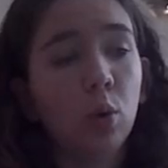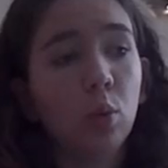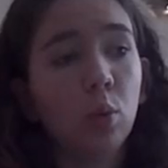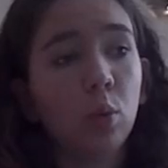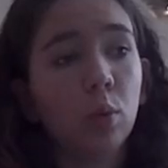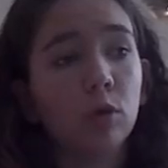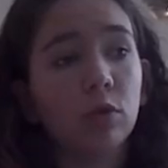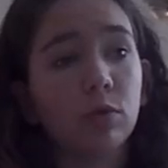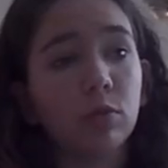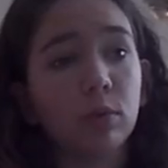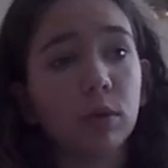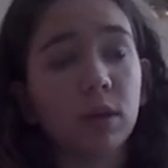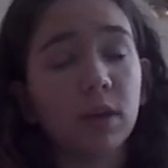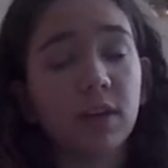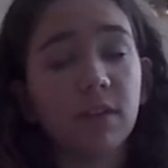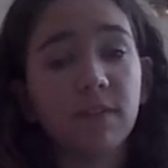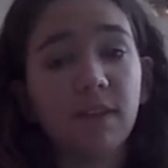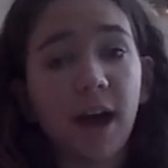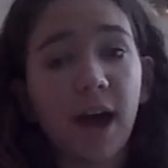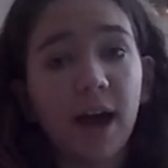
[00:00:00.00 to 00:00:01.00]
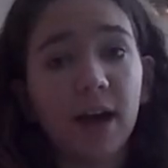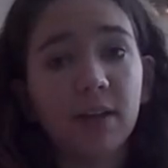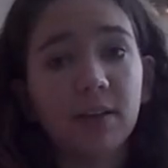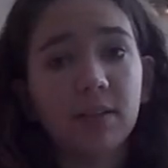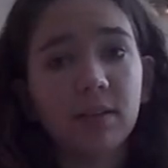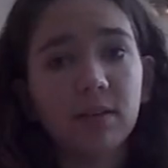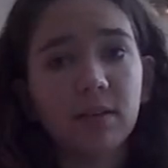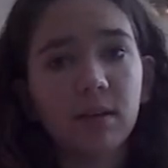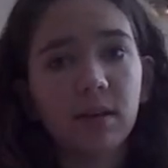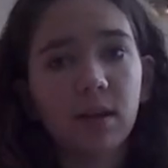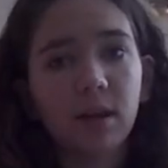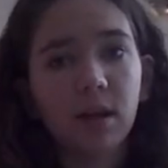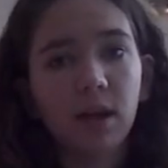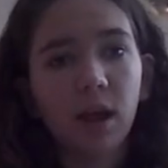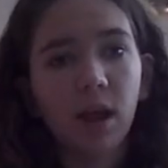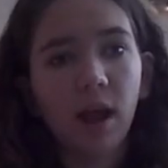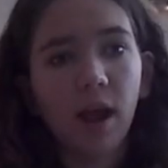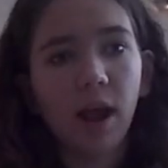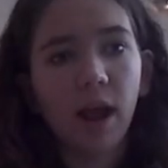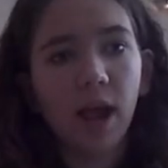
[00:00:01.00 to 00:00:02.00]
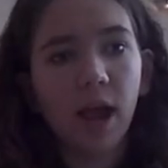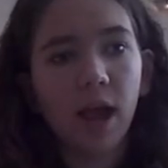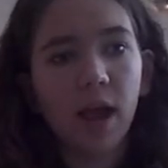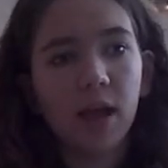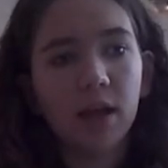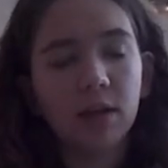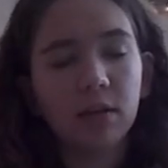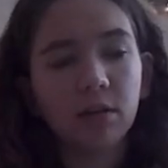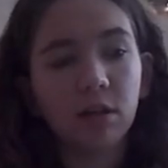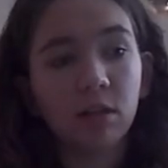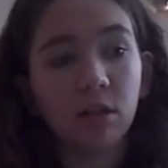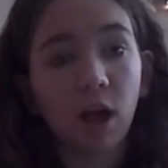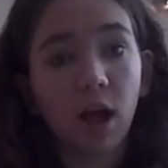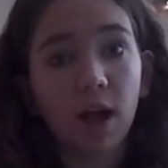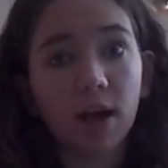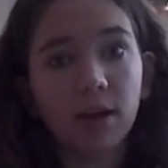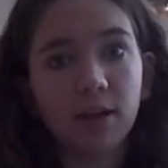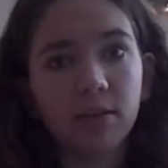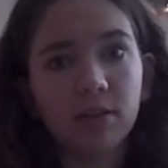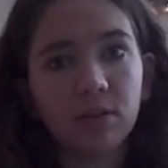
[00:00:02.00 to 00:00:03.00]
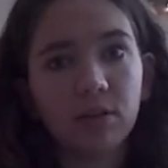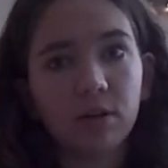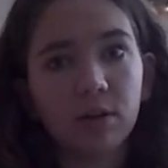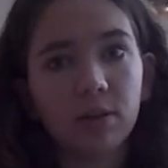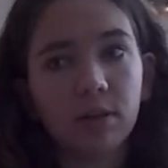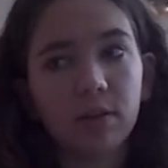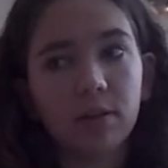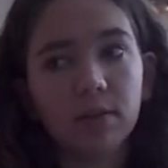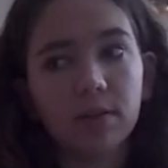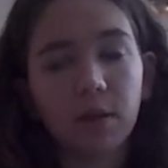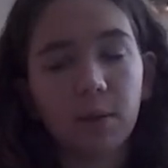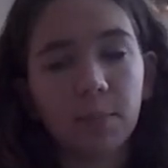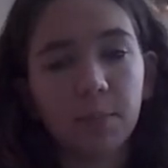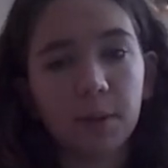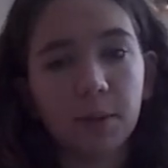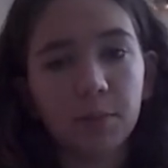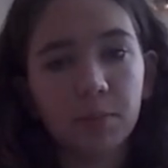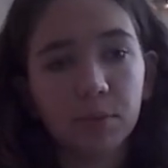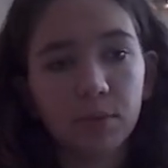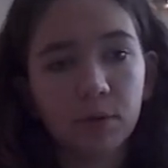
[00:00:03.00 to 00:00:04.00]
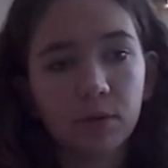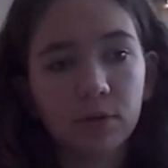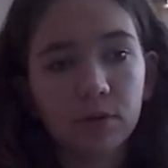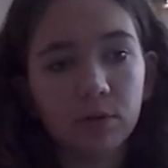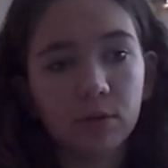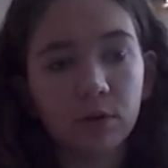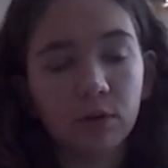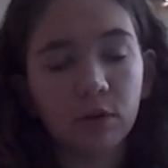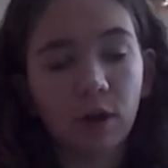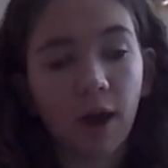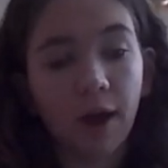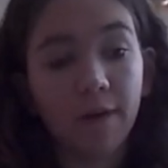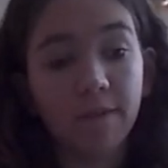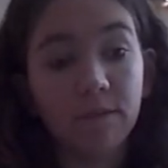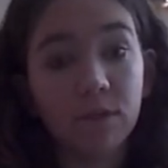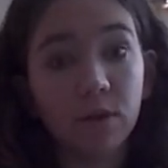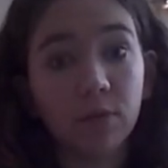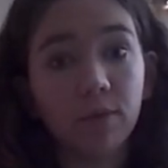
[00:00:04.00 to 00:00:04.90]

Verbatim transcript: was really fast and a lot easier than some people's, which I feel